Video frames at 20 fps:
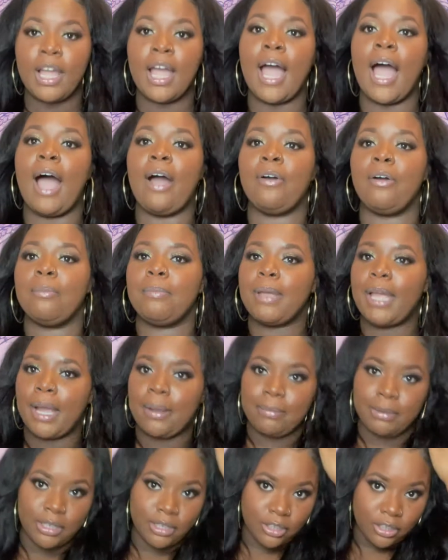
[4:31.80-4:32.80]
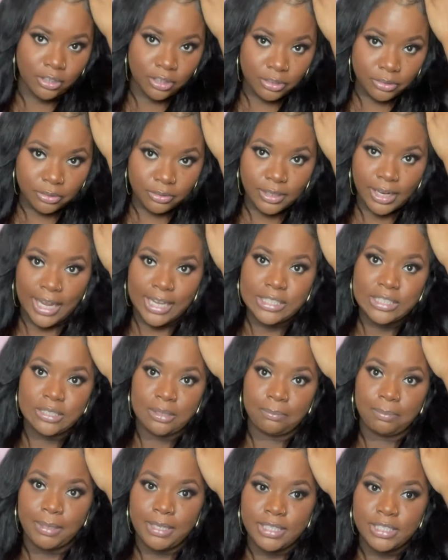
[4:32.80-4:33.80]
I would be able to glue like
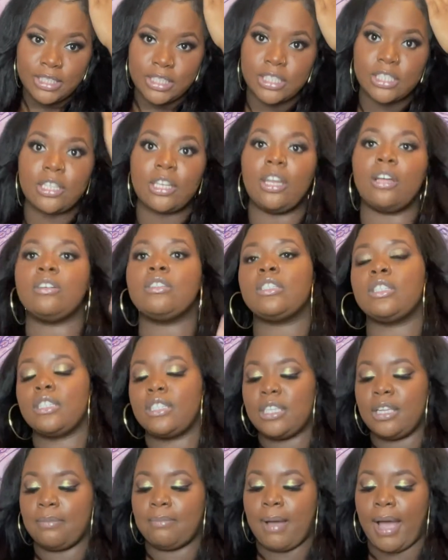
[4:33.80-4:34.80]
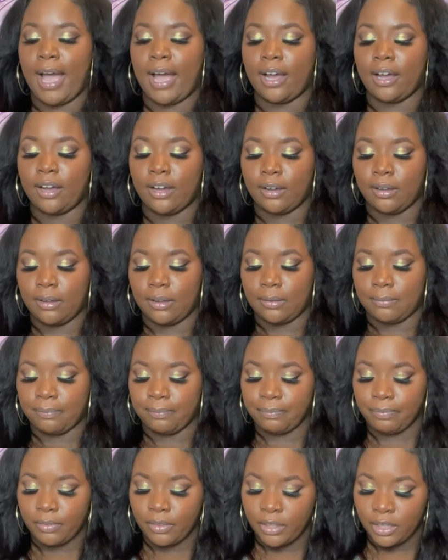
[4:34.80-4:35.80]
some pieces closer to my
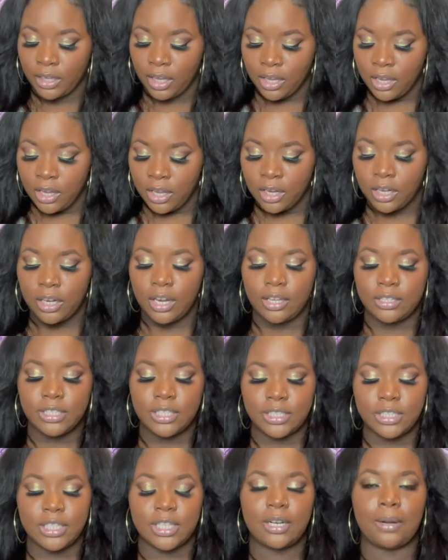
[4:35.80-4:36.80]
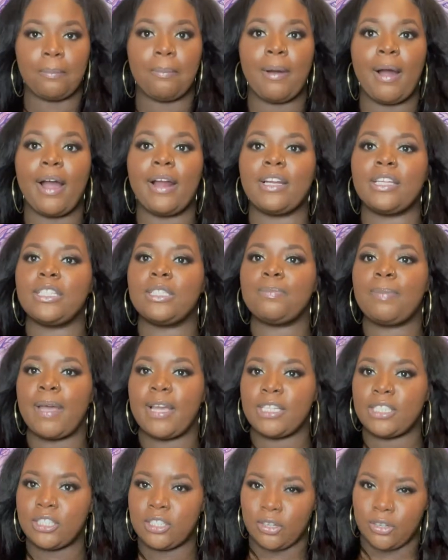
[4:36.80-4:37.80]
closer to the parting
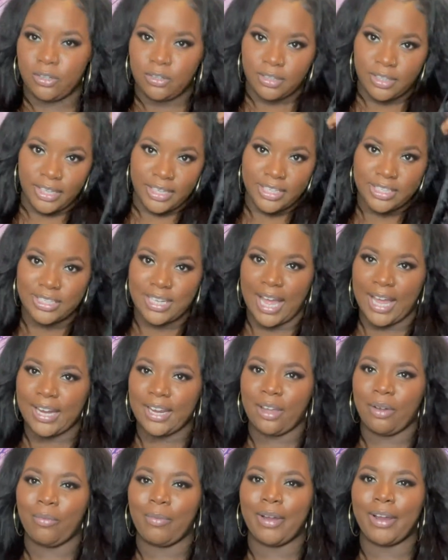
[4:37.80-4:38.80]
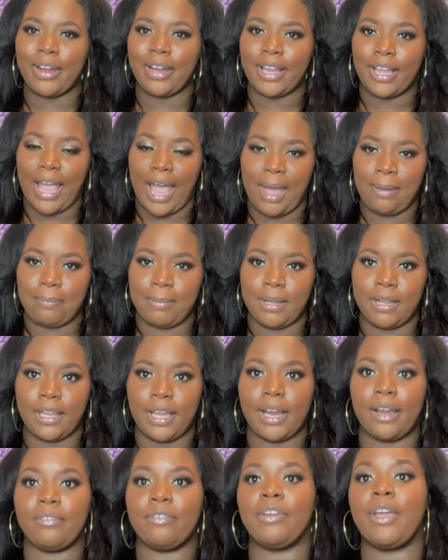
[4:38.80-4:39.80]
space, so there's not that weird gap in
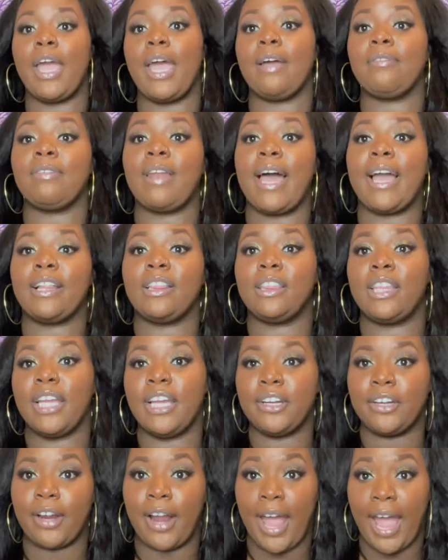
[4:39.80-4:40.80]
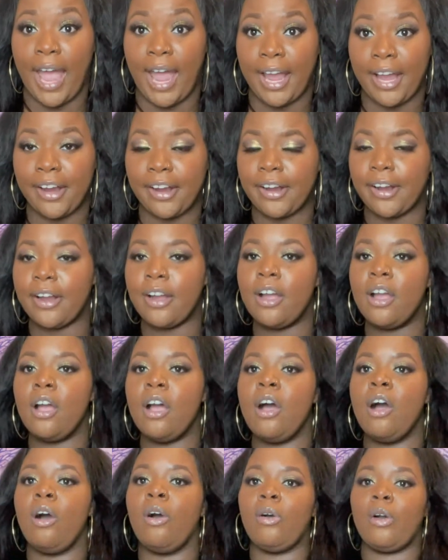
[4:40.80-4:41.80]
there. If you have like thinner hair
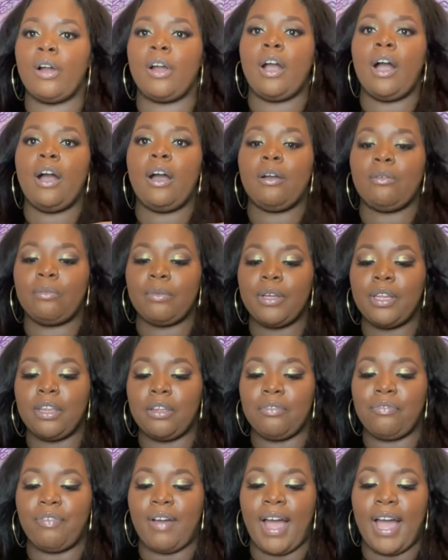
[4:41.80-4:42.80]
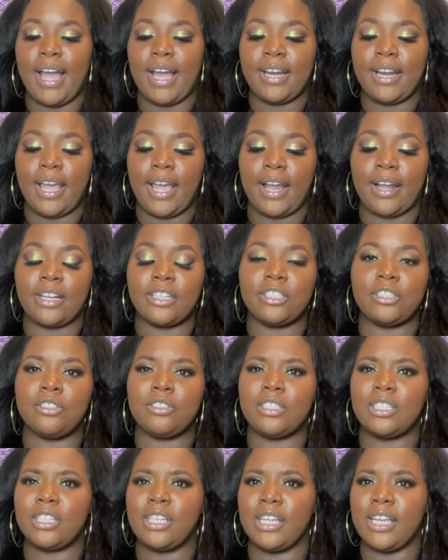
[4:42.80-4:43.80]
or really fine hair, is
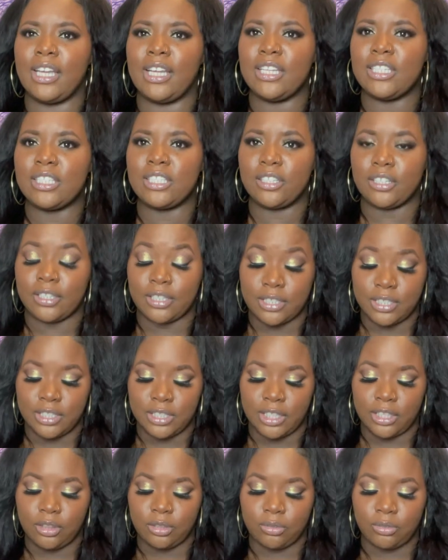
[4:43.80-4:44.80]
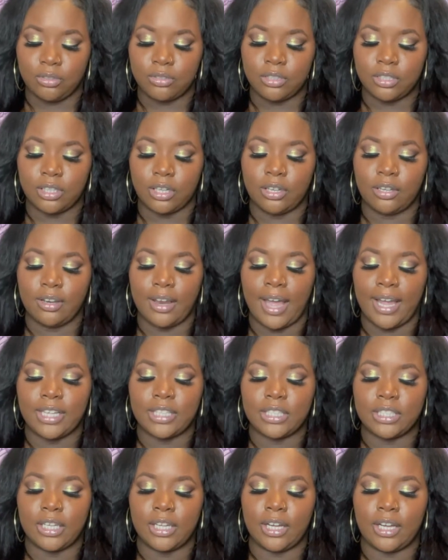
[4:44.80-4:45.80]
usually easier to see through, so you
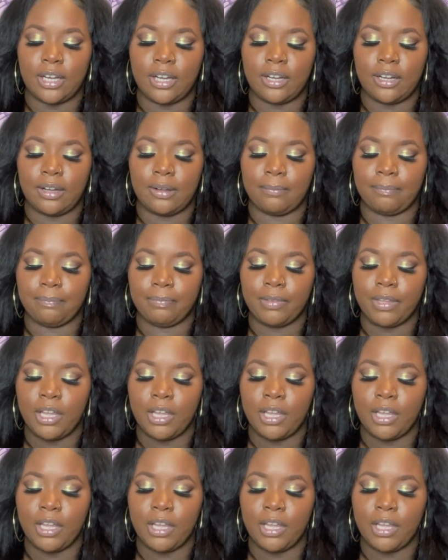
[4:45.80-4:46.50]
like to